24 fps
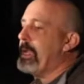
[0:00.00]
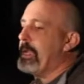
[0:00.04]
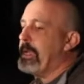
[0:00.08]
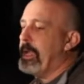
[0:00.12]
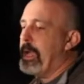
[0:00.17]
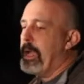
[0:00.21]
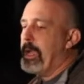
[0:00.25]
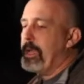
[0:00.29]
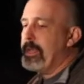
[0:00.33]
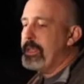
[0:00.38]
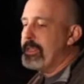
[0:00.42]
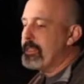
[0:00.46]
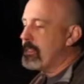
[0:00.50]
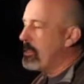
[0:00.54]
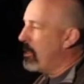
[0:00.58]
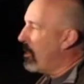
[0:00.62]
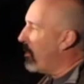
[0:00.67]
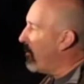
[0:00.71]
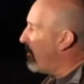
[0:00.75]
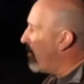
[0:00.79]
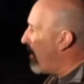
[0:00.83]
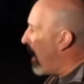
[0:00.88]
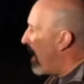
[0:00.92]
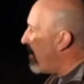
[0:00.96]
Oh my God, is there
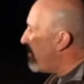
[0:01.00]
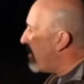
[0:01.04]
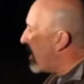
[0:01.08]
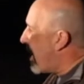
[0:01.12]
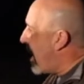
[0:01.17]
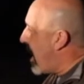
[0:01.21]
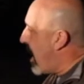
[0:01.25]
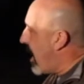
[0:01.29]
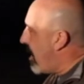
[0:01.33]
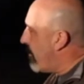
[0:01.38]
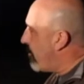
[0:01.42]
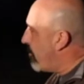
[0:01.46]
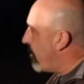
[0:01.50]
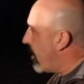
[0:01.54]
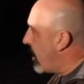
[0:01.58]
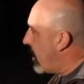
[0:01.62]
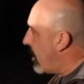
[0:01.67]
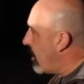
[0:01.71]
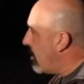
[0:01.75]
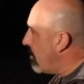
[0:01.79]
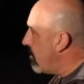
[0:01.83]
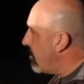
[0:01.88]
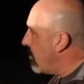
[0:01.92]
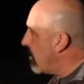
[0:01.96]
a 5.5
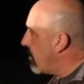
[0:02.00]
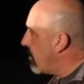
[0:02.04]
rating?